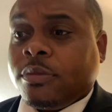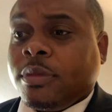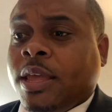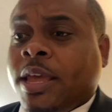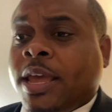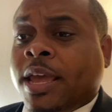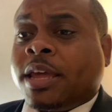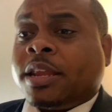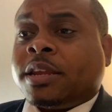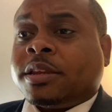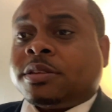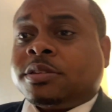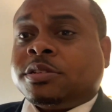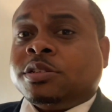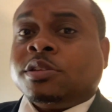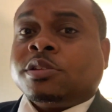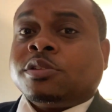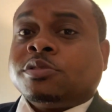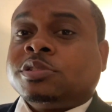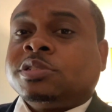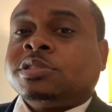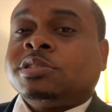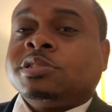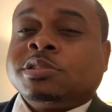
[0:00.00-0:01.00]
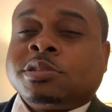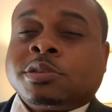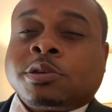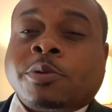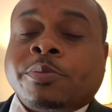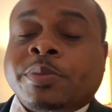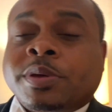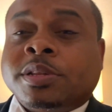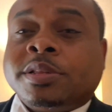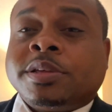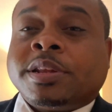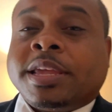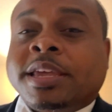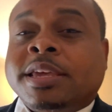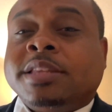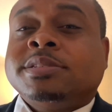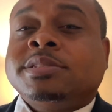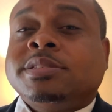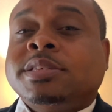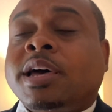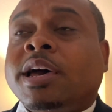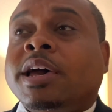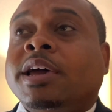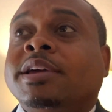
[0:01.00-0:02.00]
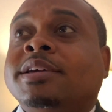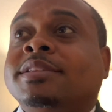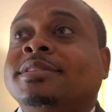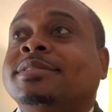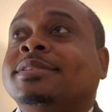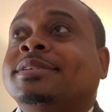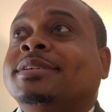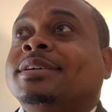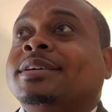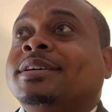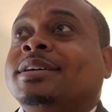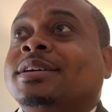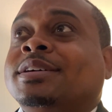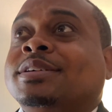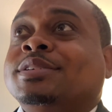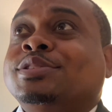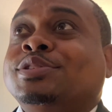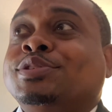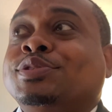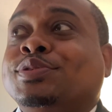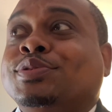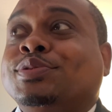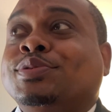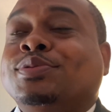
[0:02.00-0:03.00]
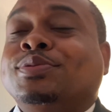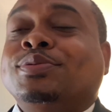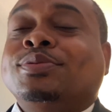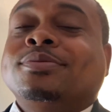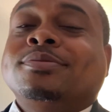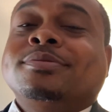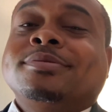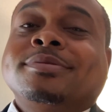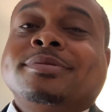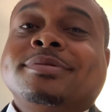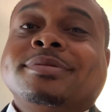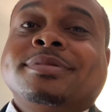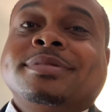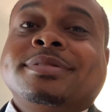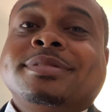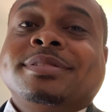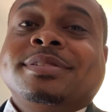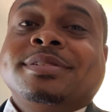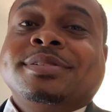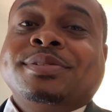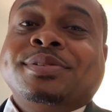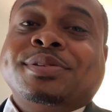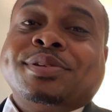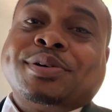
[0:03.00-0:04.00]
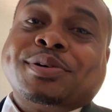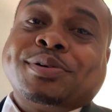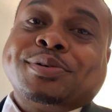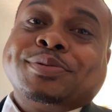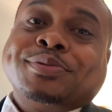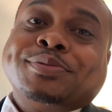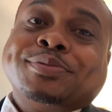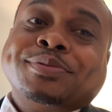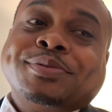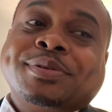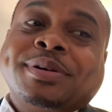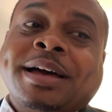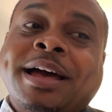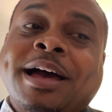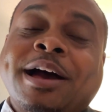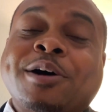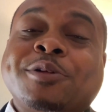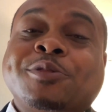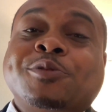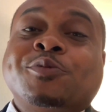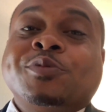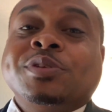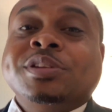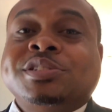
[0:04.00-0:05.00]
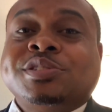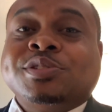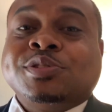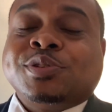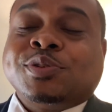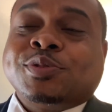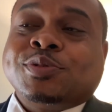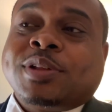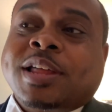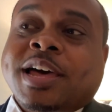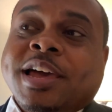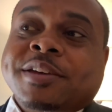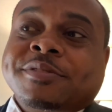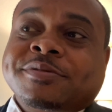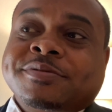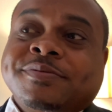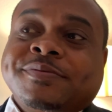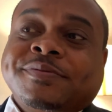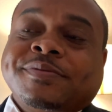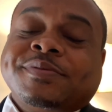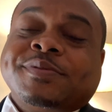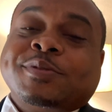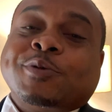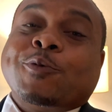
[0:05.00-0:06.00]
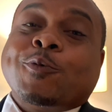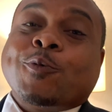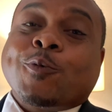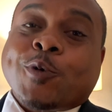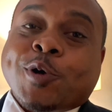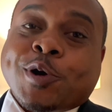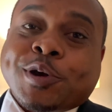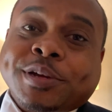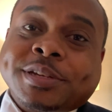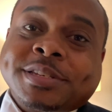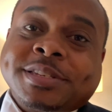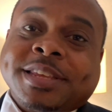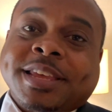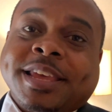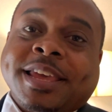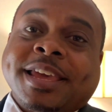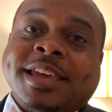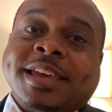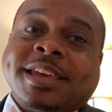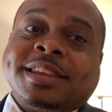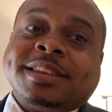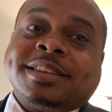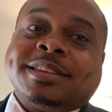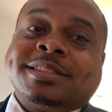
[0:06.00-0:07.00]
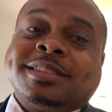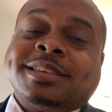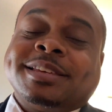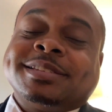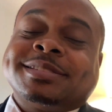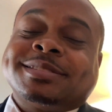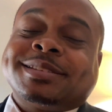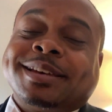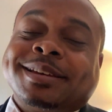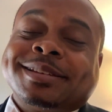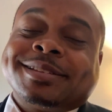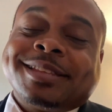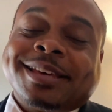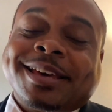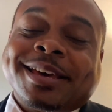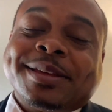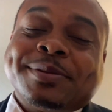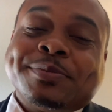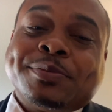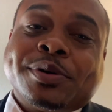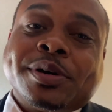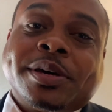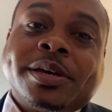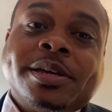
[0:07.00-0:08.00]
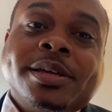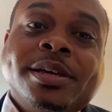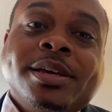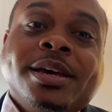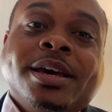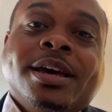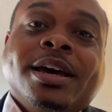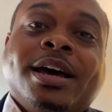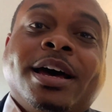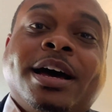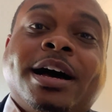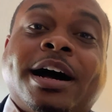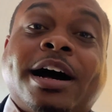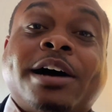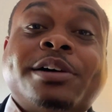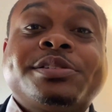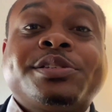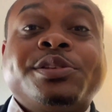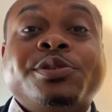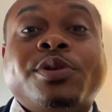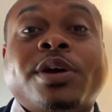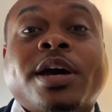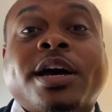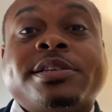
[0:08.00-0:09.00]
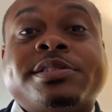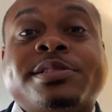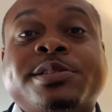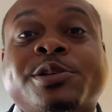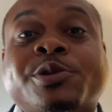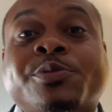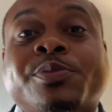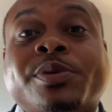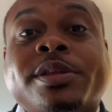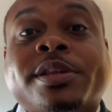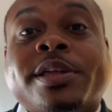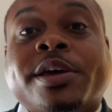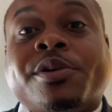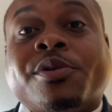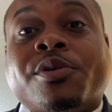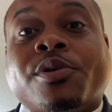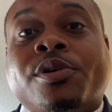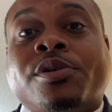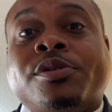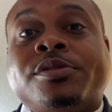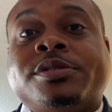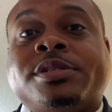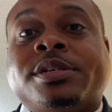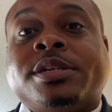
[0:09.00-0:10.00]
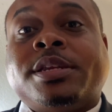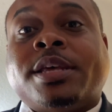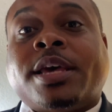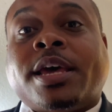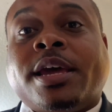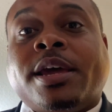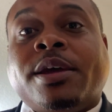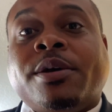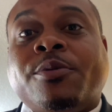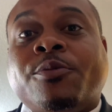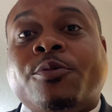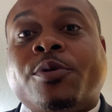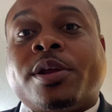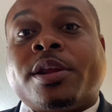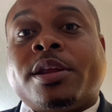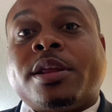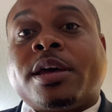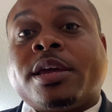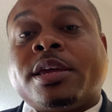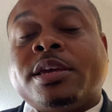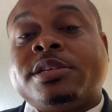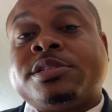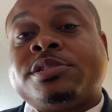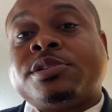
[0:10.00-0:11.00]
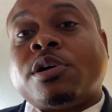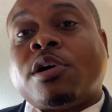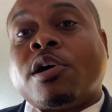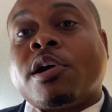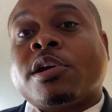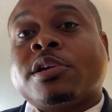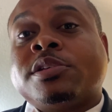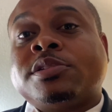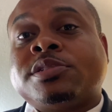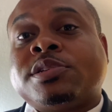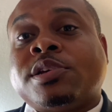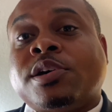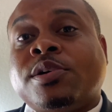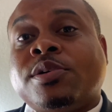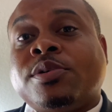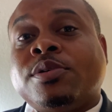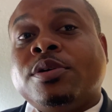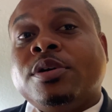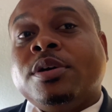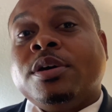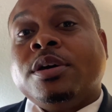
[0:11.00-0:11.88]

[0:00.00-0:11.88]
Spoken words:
and this is going to be a little insight to how the regional life works and things like that. But I'll see you guys a little bit later on today when I get to Arkansas.